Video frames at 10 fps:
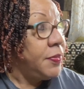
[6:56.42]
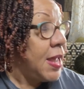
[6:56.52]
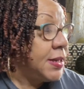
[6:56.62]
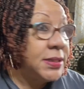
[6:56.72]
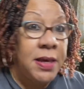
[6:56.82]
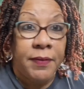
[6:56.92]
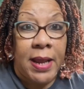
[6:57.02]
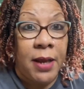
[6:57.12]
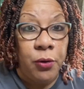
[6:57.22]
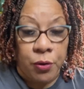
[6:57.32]
Thanksgiving
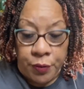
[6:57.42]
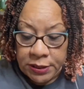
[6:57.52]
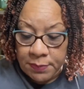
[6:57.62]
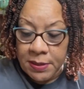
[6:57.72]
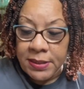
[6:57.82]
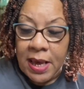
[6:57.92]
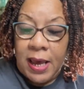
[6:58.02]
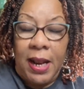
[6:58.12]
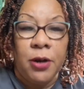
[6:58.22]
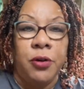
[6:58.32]
and or Christmas.
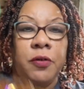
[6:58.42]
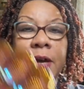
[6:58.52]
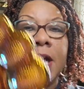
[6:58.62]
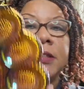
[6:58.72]
And I know you guys